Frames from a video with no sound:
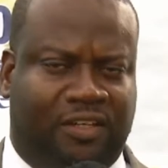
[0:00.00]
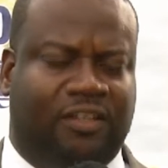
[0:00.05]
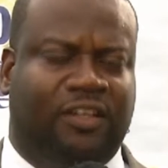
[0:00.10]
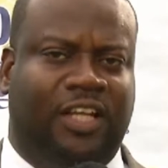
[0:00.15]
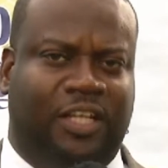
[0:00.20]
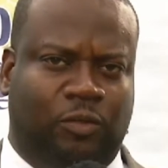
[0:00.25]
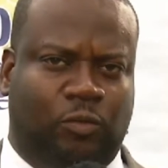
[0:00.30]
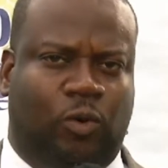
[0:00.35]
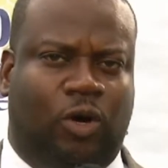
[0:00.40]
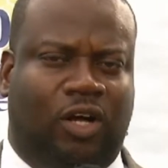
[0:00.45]

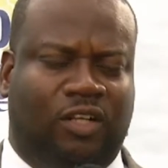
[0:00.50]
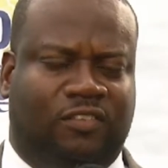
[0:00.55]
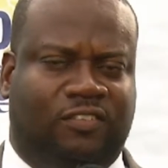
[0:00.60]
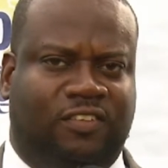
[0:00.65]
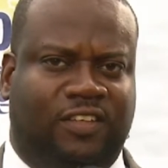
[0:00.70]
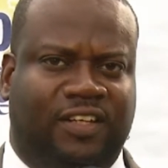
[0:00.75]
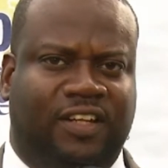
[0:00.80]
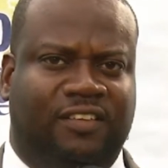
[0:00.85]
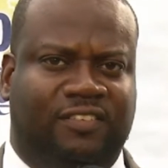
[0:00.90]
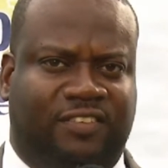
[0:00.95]
Clint
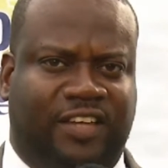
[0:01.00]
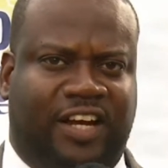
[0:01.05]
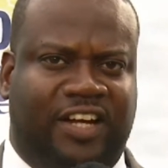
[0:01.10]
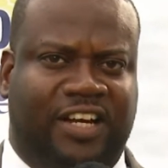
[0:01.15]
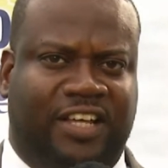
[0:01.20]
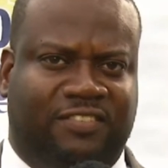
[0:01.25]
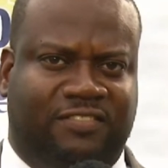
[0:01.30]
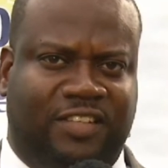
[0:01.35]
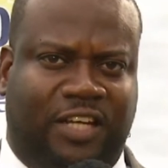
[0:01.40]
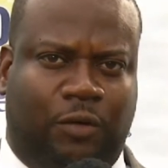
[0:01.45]
Watson,
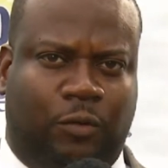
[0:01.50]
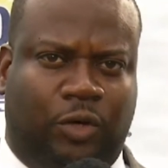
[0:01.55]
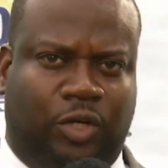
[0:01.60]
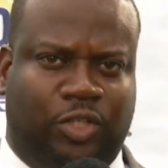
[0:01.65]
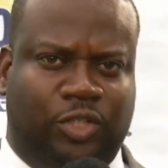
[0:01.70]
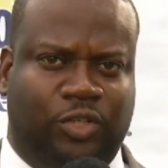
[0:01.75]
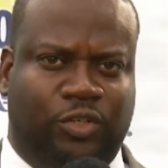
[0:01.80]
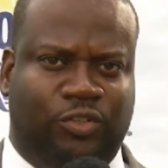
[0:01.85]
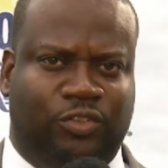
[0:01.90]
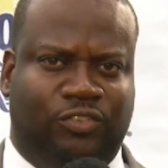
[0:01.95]
ZNS
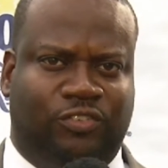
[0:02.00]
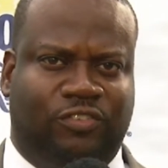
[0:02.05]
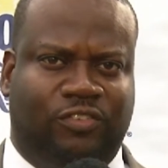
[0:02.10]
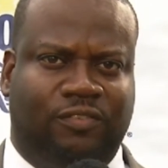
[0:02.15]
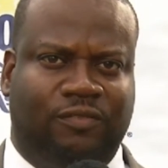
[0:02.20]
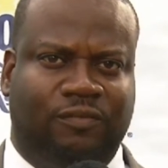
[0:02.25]
Network News.